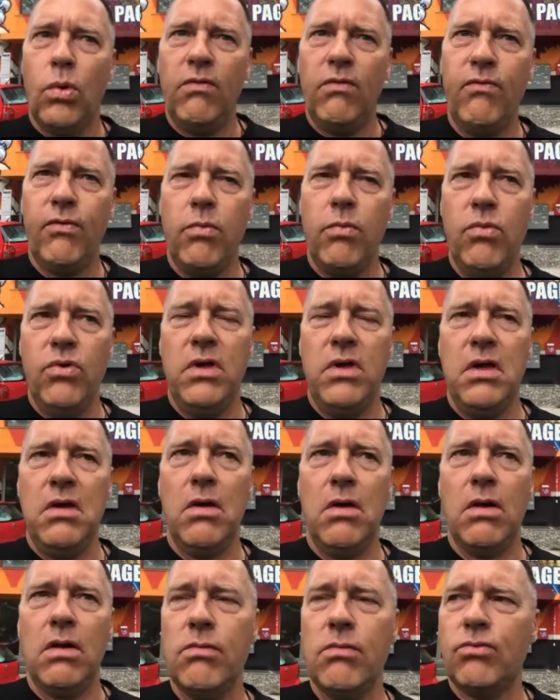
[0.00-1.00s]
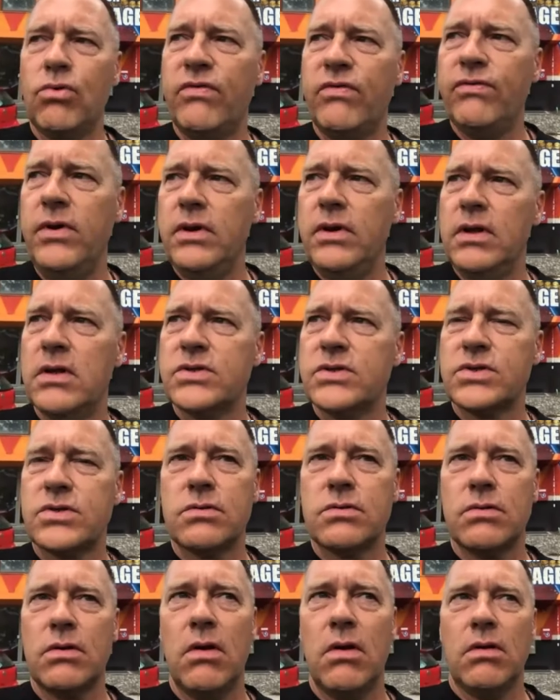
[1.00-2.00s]
Well, for me, uh, graffiti
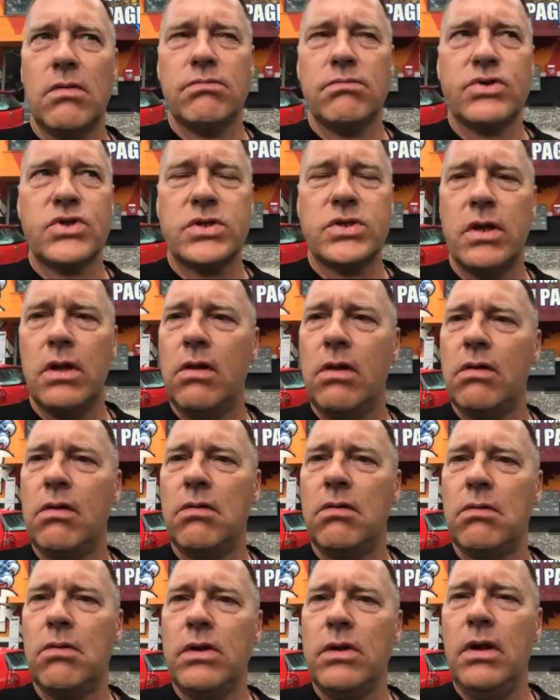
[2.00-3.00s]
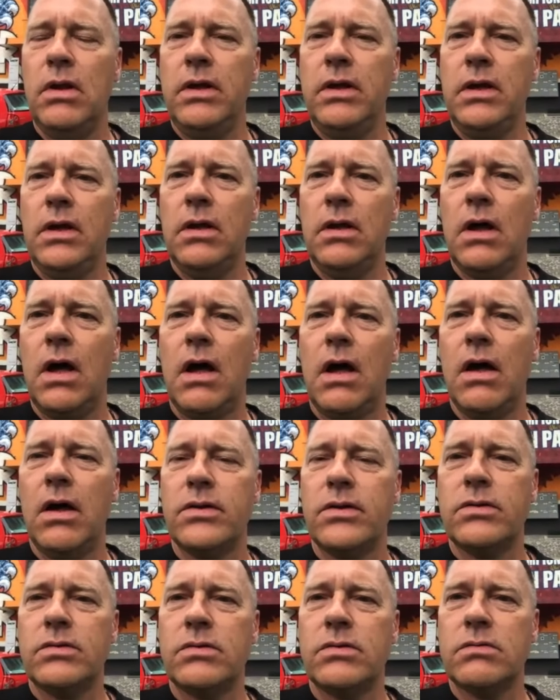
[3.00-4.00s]
is um, still illegal
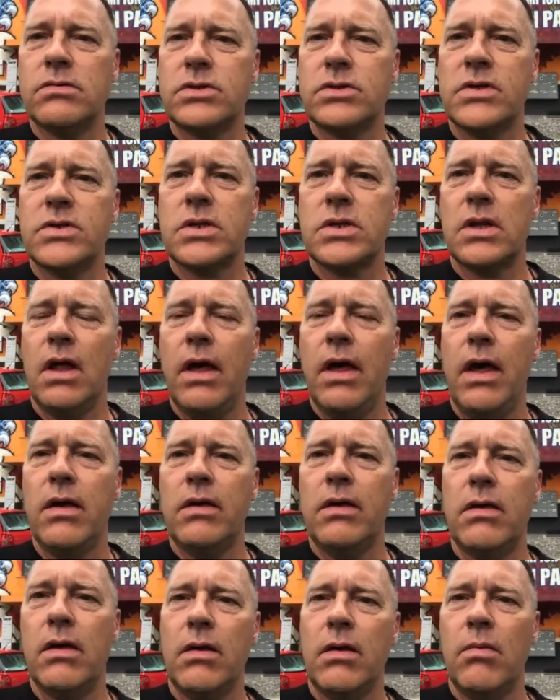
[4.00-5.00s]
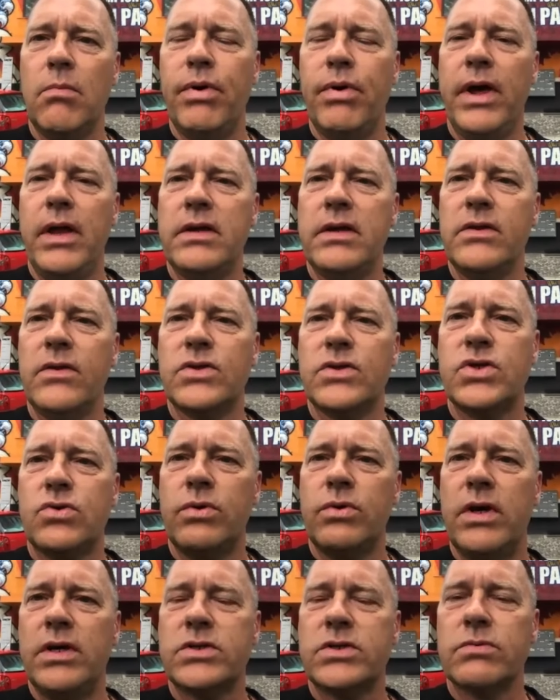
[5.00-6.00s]
art, just like uh, painting the
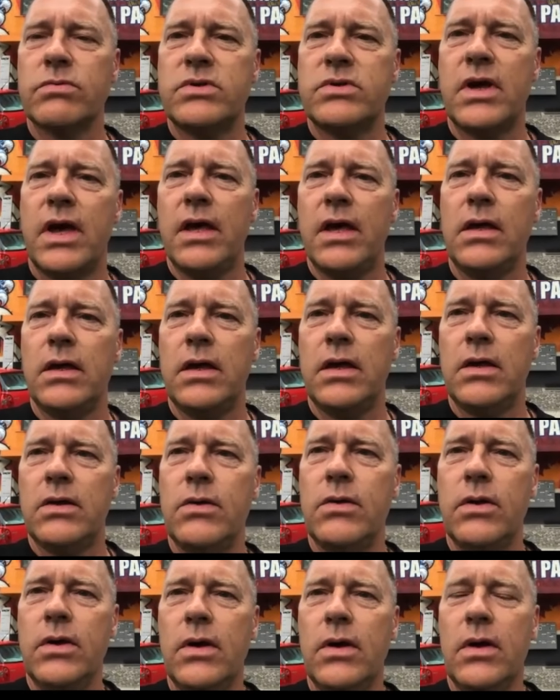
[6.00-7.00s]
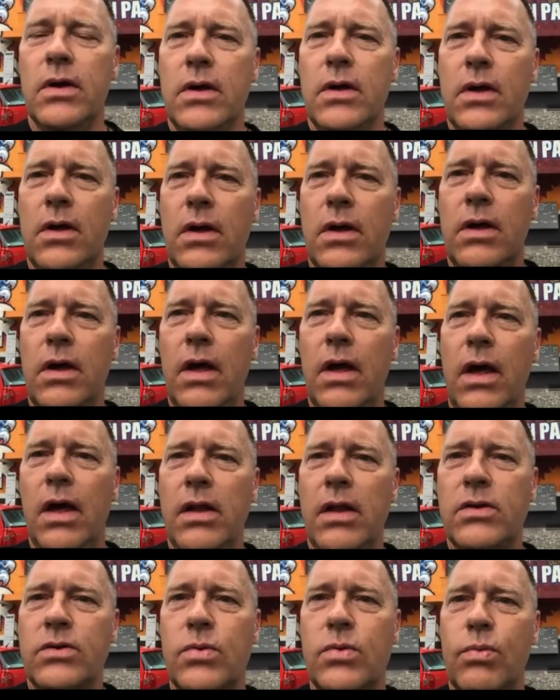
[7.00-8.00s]
streets, tagging.
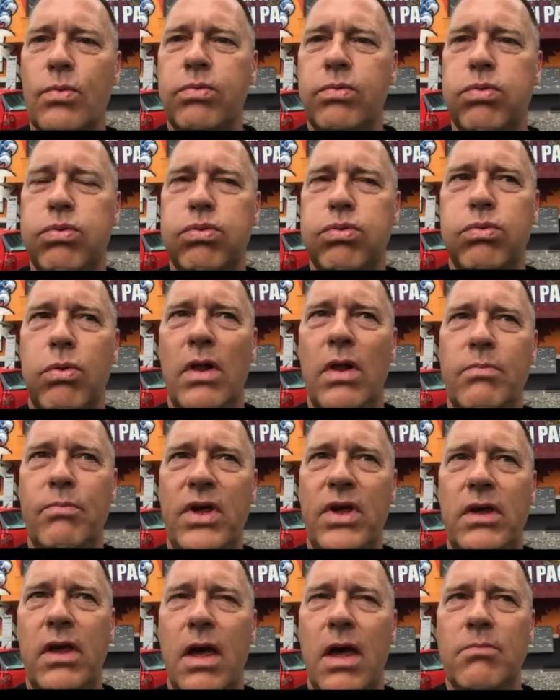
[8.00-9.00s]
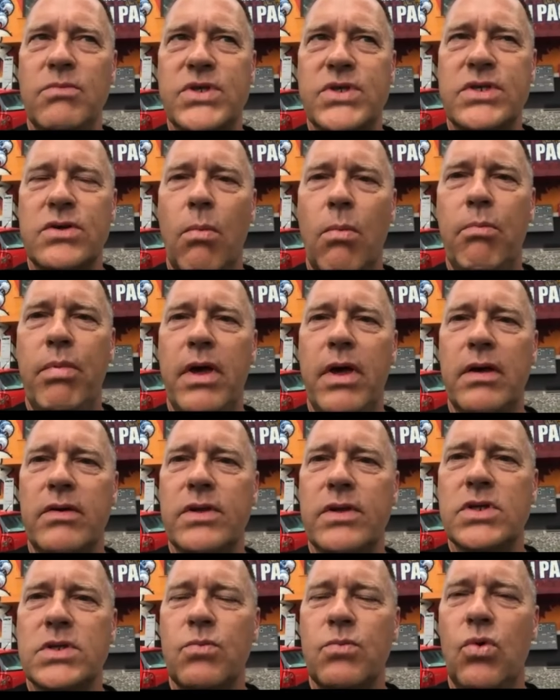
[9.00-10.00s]
And well, it became so big,
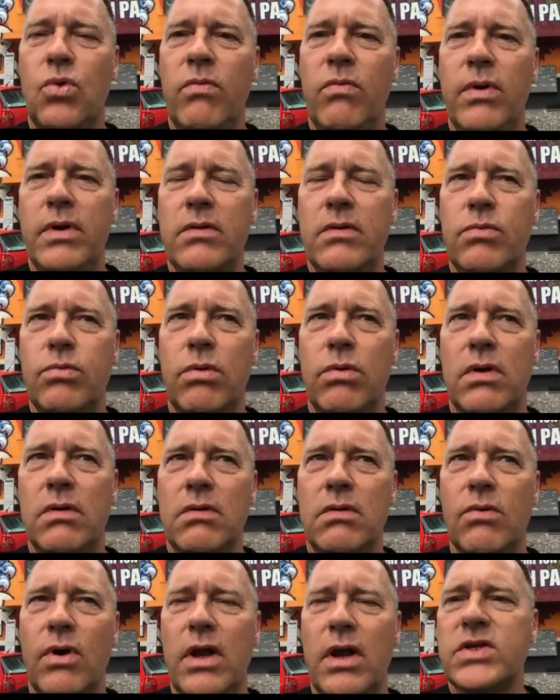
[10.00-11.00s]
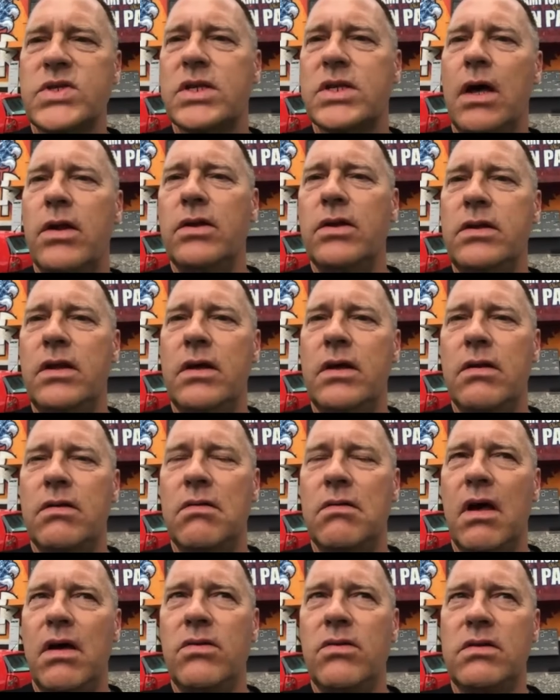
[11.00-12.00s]
this movement, when I started
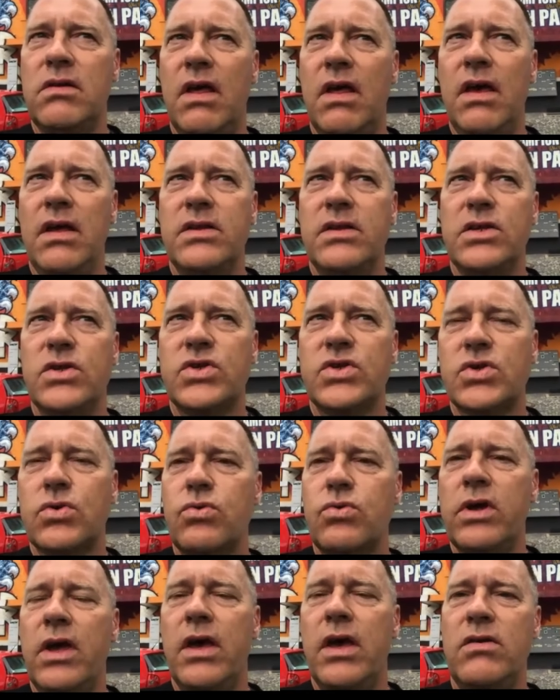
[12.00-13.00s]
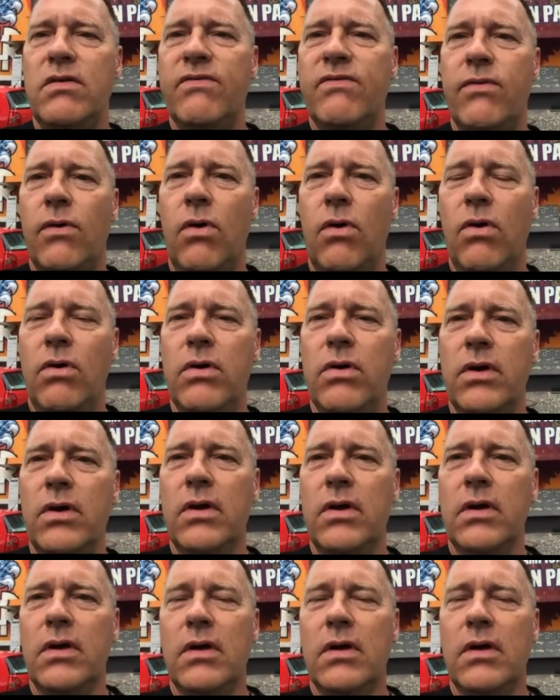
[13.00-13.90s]
in 1983, 84.